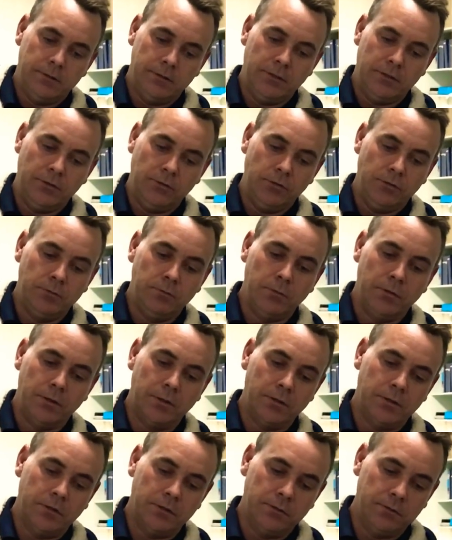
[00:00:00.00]
and it should work.
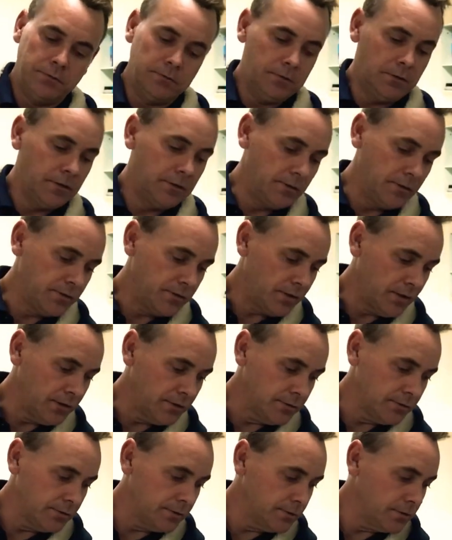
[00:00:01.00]
In this
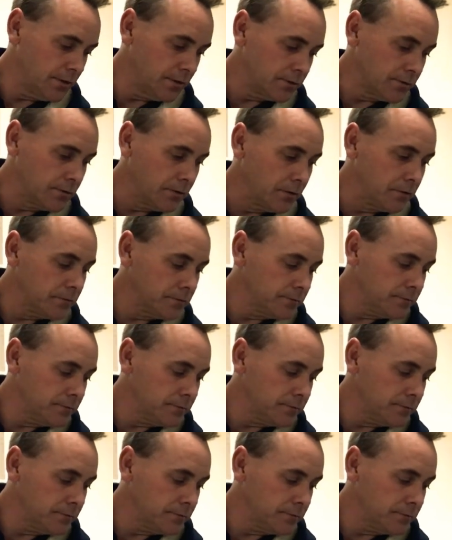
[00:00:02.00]
case, it's not,